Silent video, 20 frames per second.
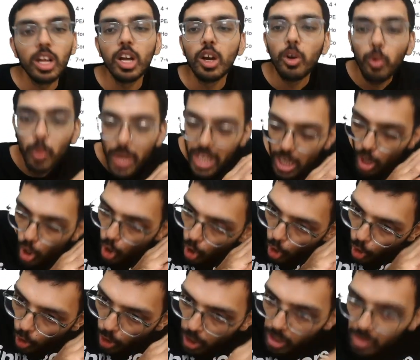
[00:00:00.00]
we
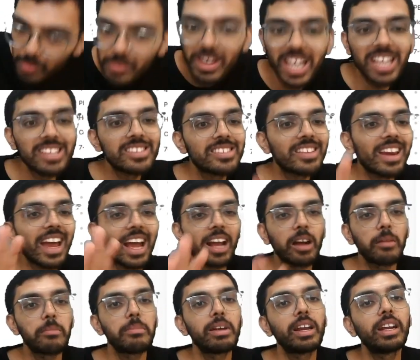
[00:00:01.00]
always
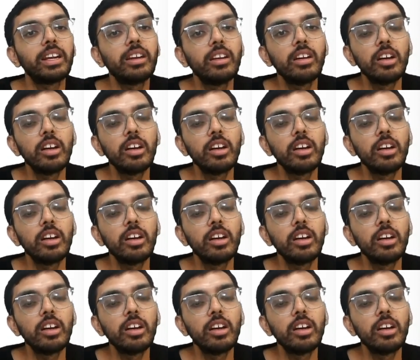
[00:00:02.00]
recommend